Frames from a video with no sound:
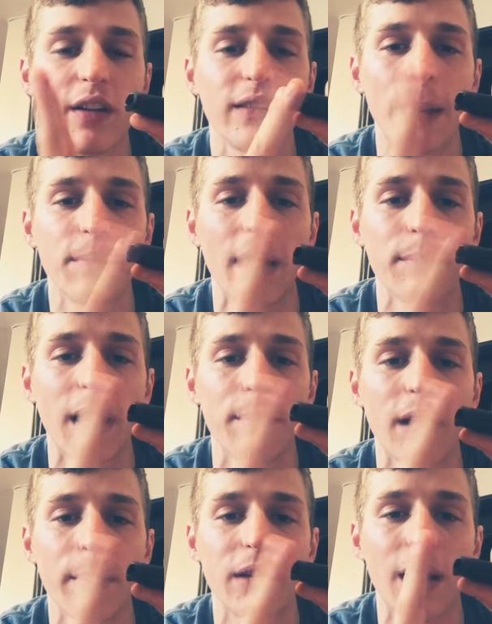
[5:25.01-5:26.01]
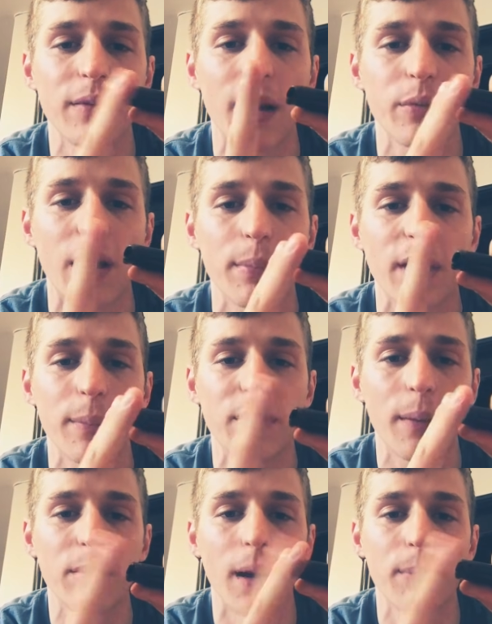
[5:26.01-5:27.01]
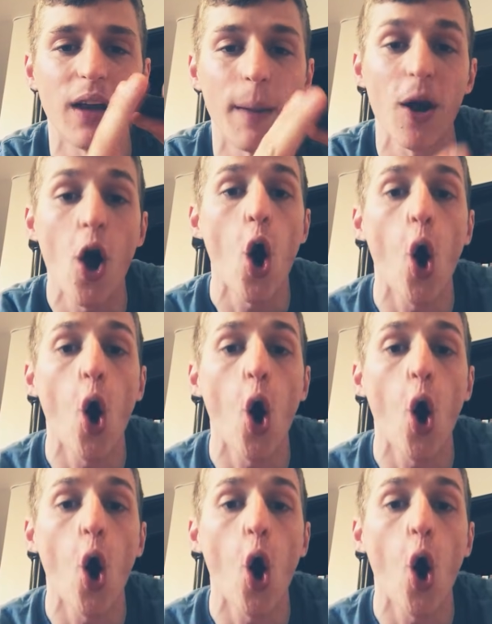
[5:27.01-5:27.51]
Tap, tap, tap, tap, tap, tap, tap, tap, tap, tap, tap.